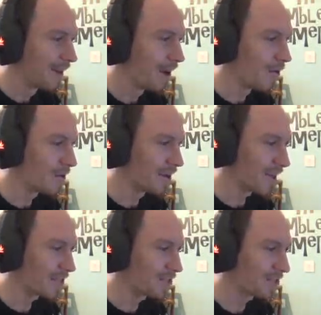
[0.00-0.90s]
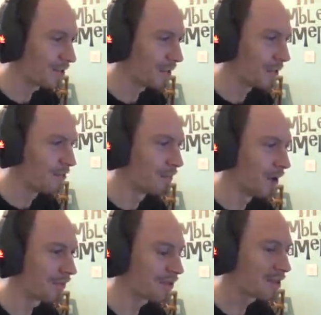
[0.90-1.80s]
over the next few
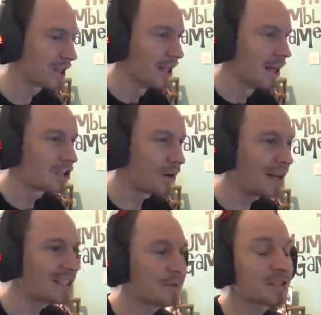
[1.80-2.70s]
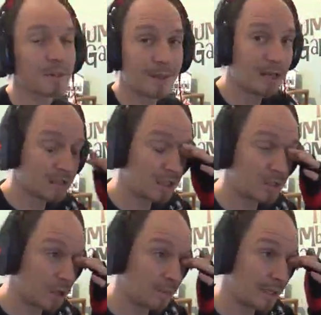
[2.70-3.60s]
months. Train sim has already